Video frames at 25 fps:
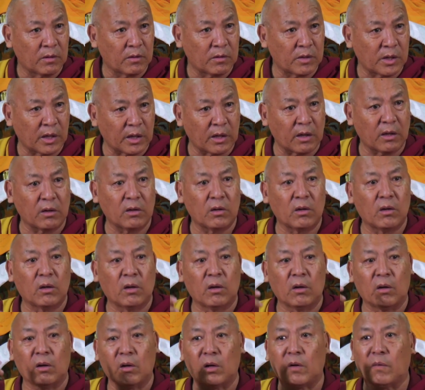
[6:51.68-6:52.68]

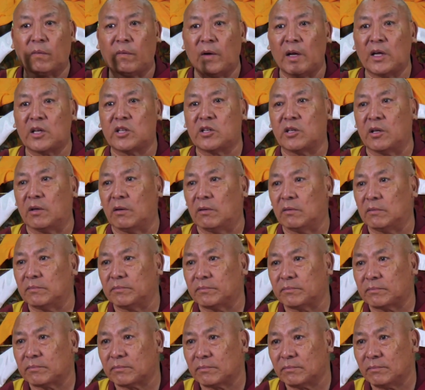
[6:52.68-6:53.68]
Second, reflection.
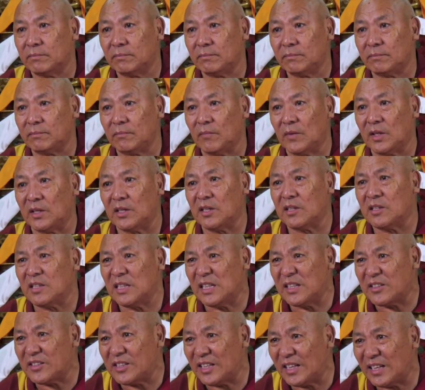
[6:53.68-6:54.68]
Just
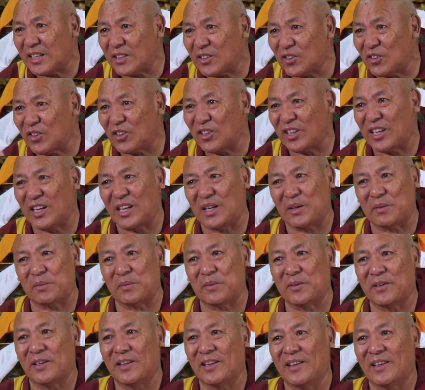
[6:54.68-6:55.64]
listening is not enough.